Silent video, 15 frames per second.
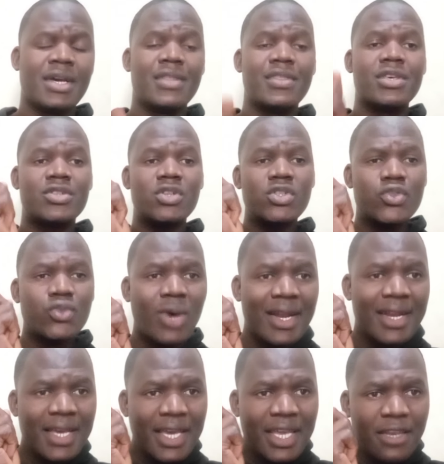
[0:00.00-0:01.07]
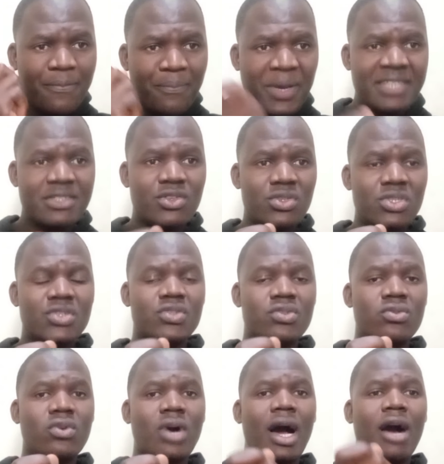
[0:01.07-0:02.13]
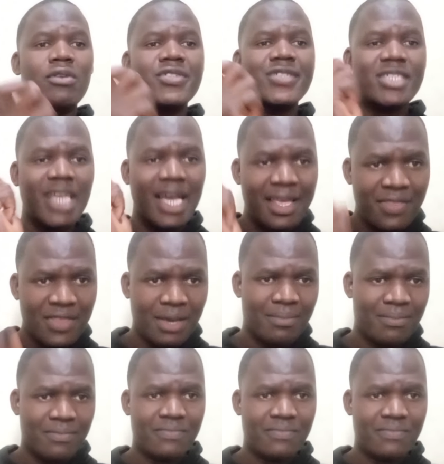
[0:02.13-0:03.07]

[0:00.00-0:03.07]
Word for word: They don't want any person to outshine them.